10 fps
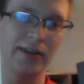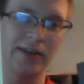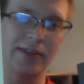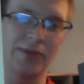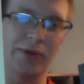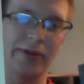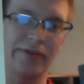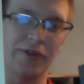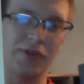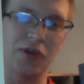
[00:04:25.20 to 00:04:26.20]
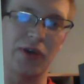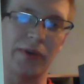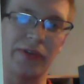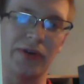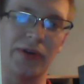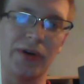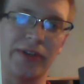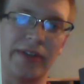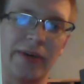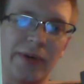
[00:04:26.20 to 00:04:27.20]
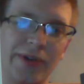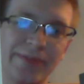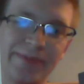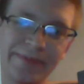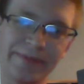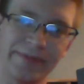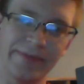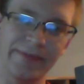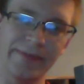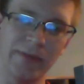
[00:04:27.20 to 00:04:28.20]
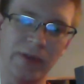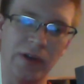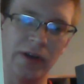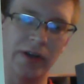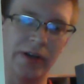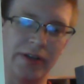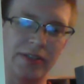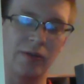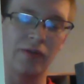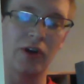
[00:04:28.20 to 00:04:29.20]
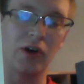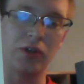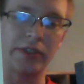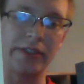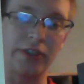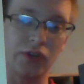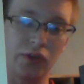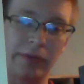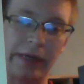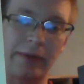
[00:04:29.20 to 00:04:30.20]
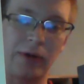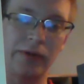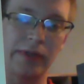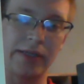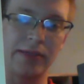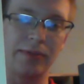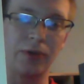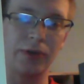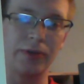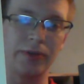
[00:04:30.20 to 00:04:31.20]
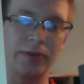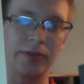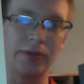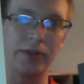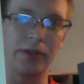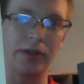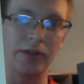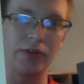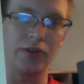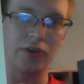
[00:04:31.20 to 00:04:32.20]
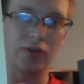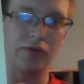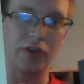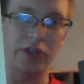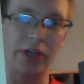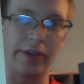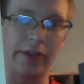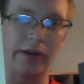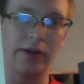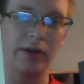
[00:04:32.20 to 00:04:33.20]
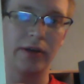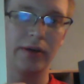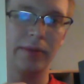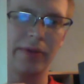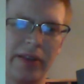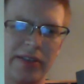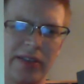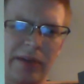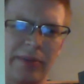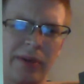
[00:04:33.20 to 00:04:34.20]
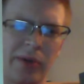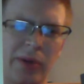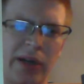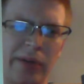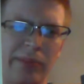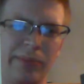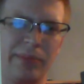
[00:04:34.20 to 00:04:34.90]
That's what the first school I went to called it anyways. Some of them call it conditional black belt. That's the more traditional version, I think. But I think second brown belt kind